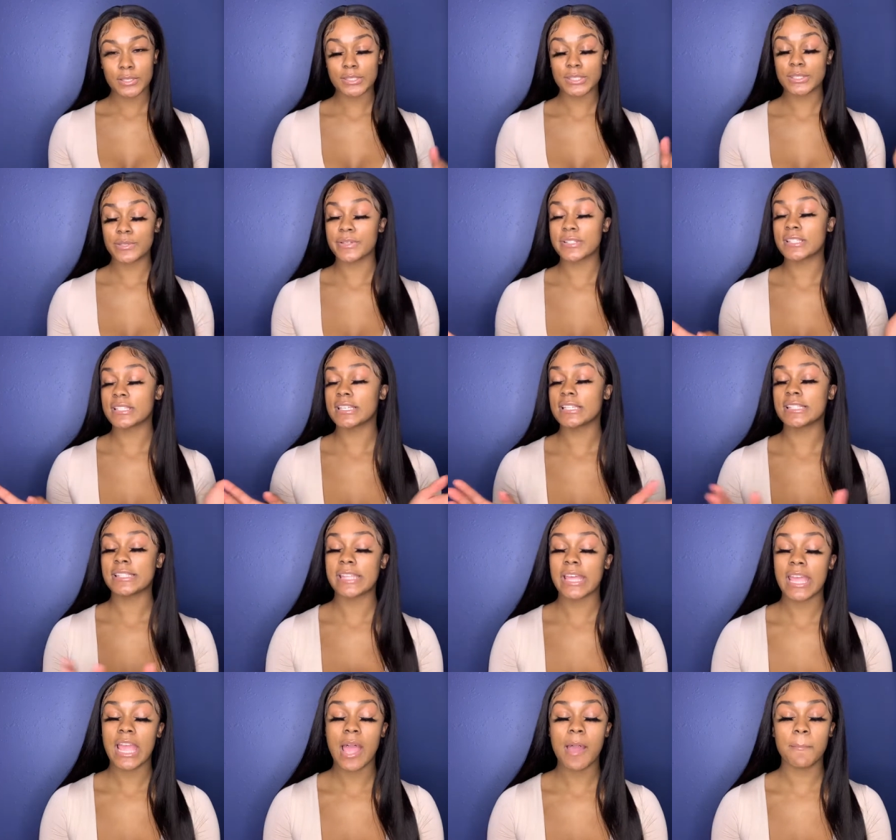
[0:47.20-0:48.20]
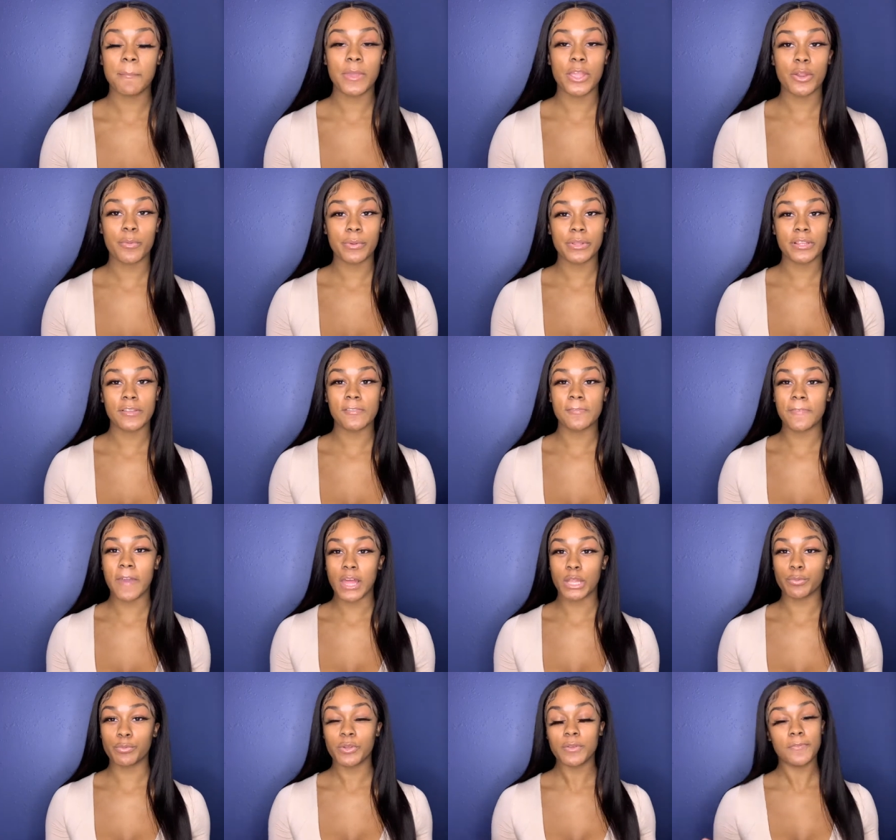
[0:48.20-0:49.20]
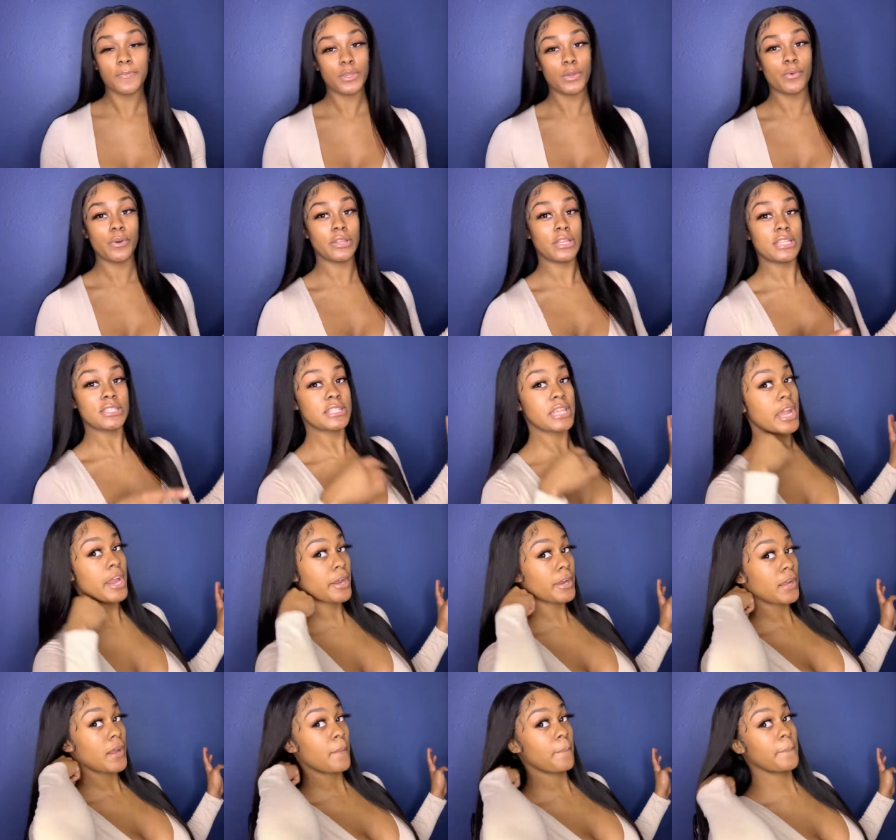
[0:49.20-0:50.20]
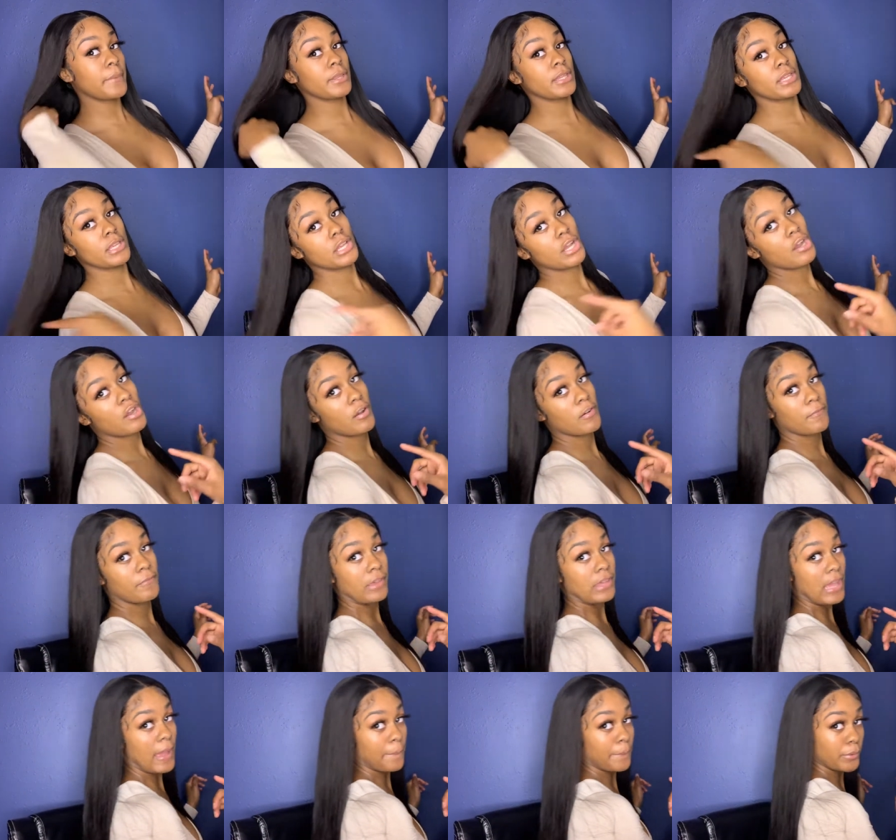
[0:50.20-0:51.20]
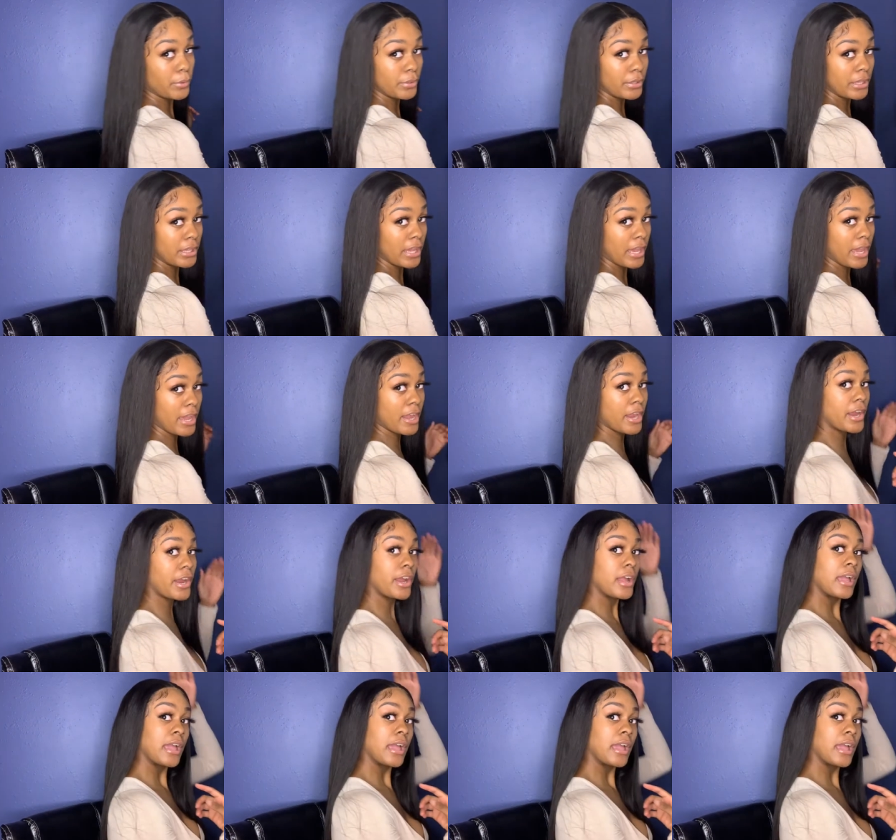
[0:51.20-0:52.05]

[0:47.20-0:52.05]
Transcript: So today I'm here with the final review on this hair company called V I P Beauty Hair.